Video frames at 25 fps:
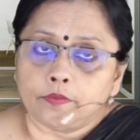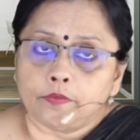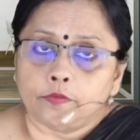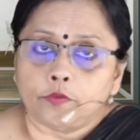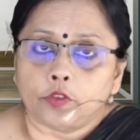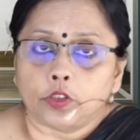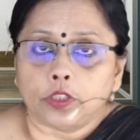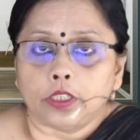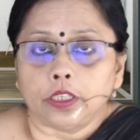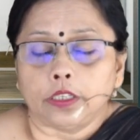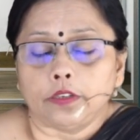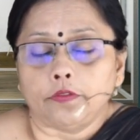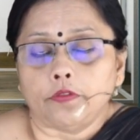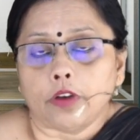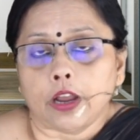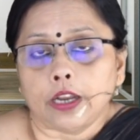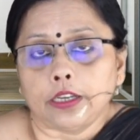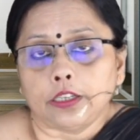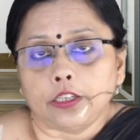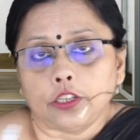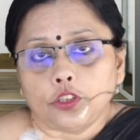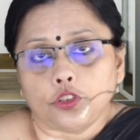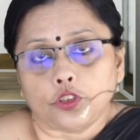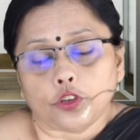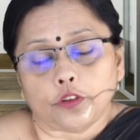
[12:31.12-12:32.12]
for the
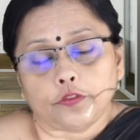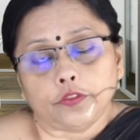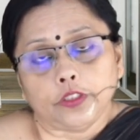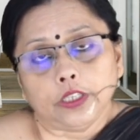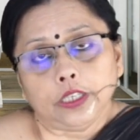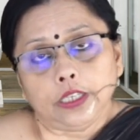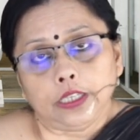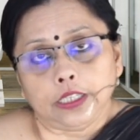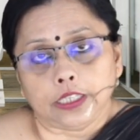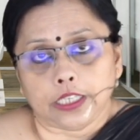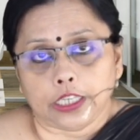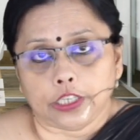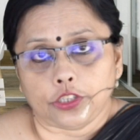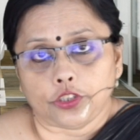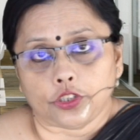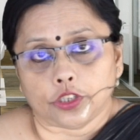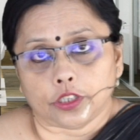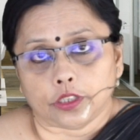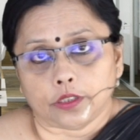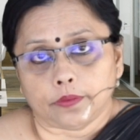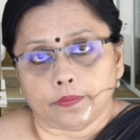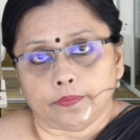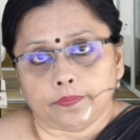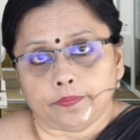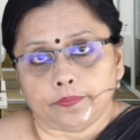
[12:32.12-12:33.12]
advantage of the teacher.
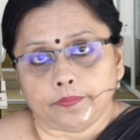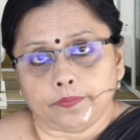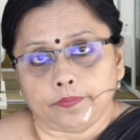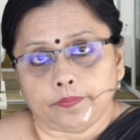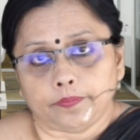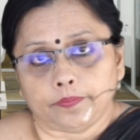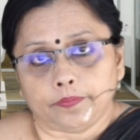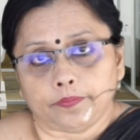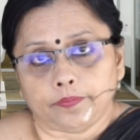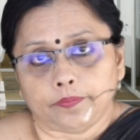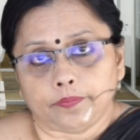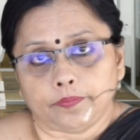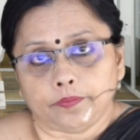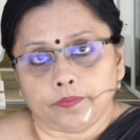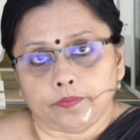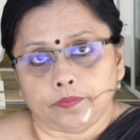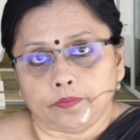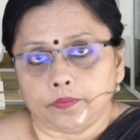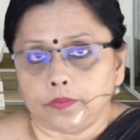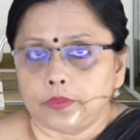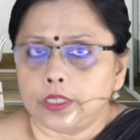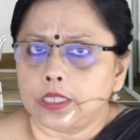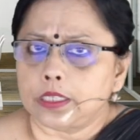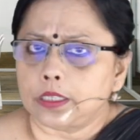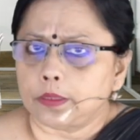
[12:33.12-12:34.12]

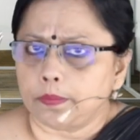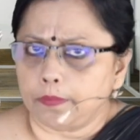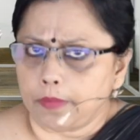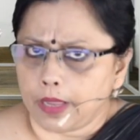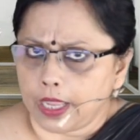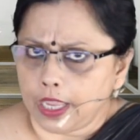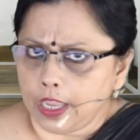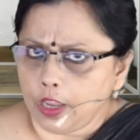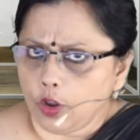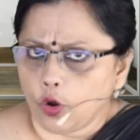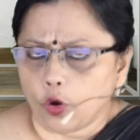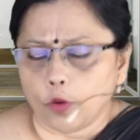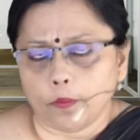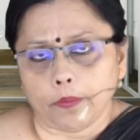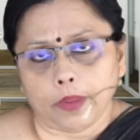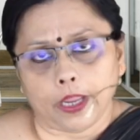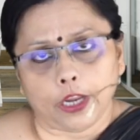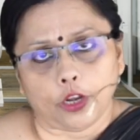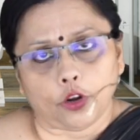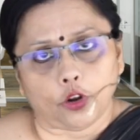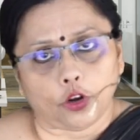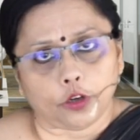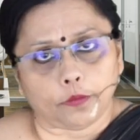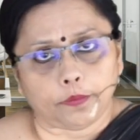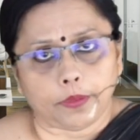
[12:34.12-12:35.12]
This may or may
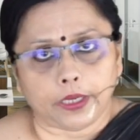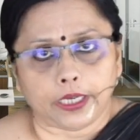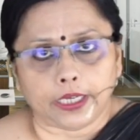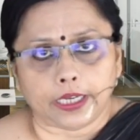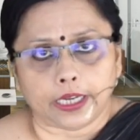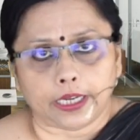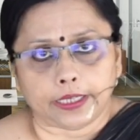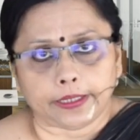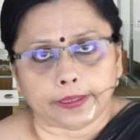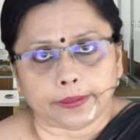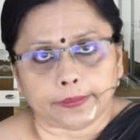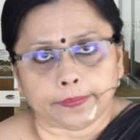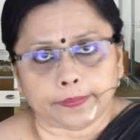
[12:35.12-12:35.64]
not be done.